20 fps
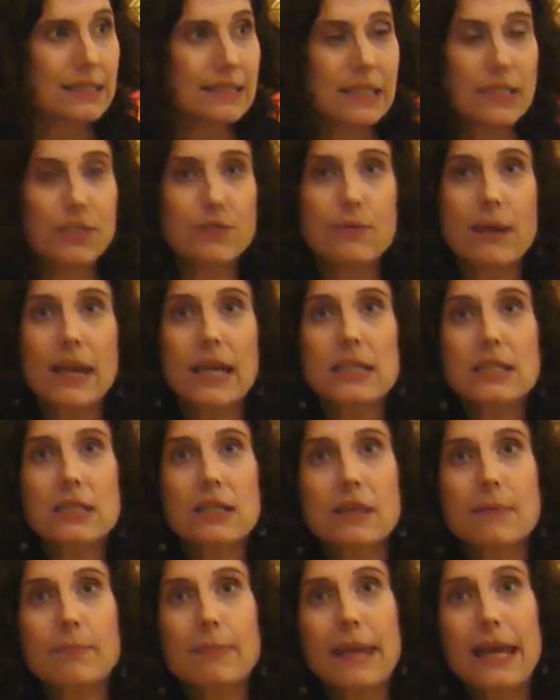the
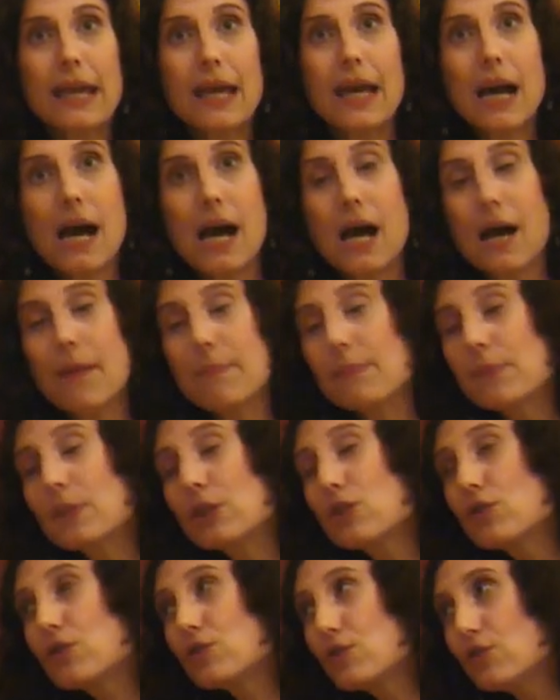situation became
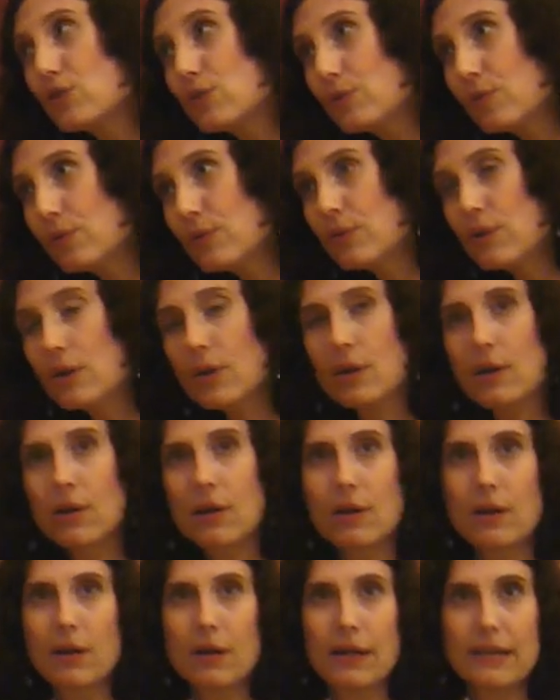too
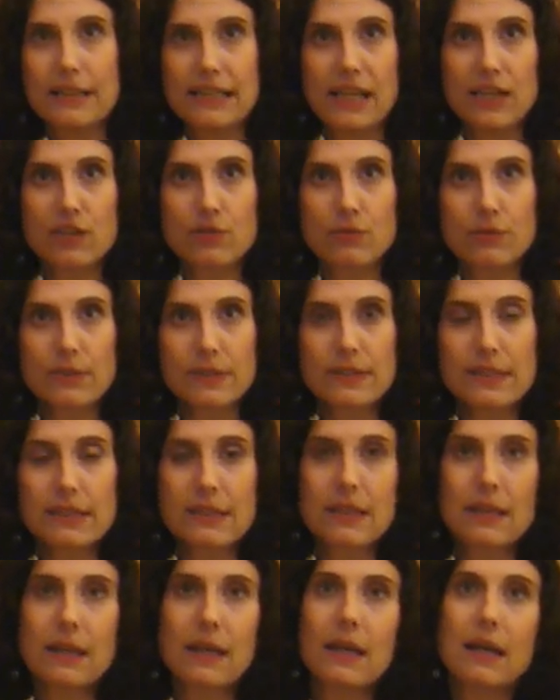
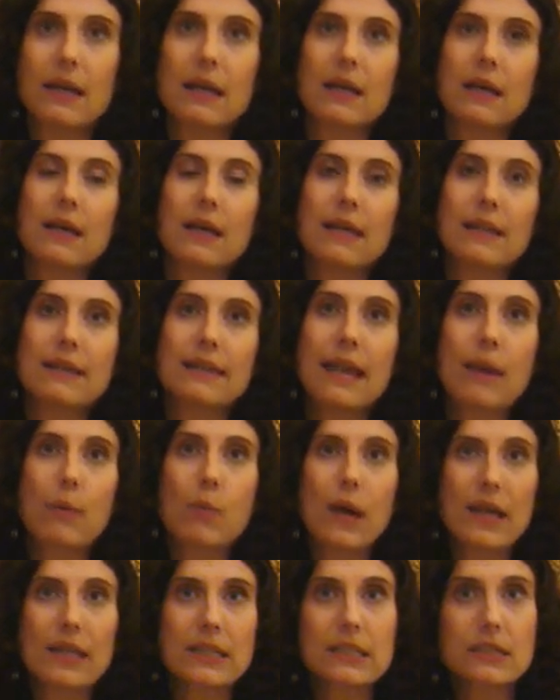dangerous, they
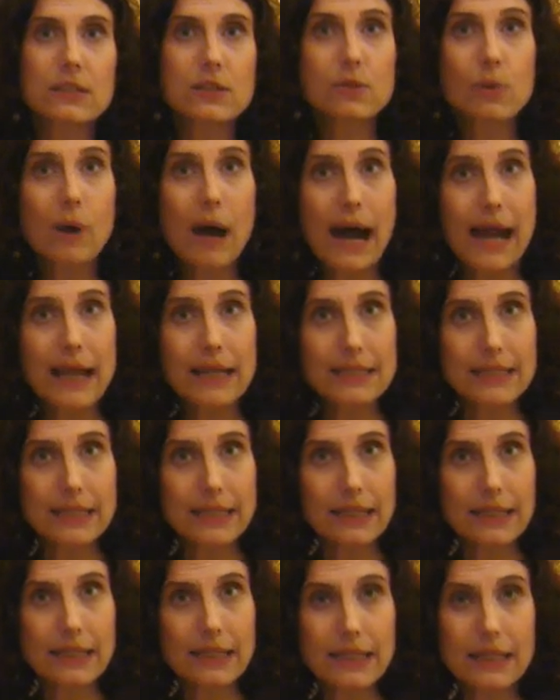went into
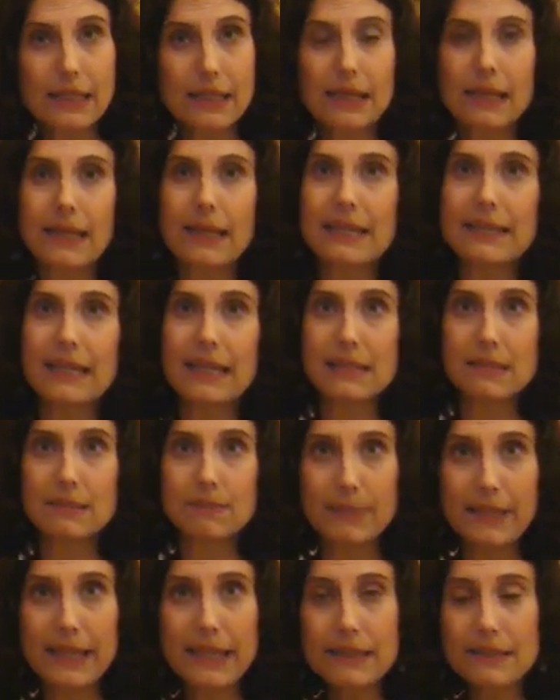hiding. They
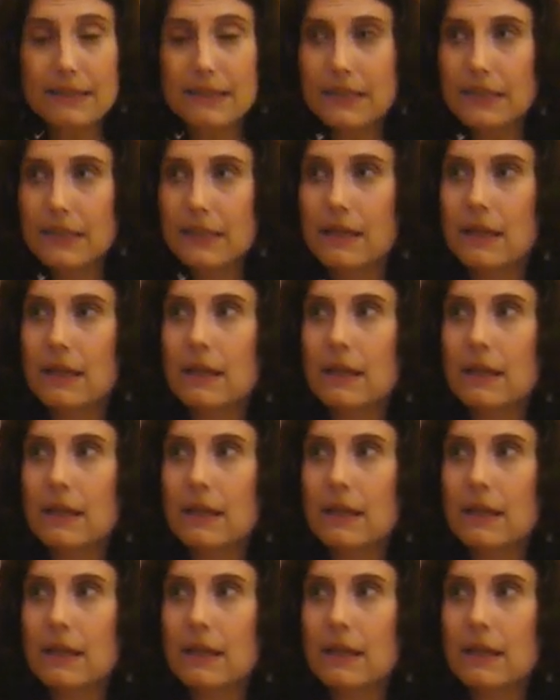split.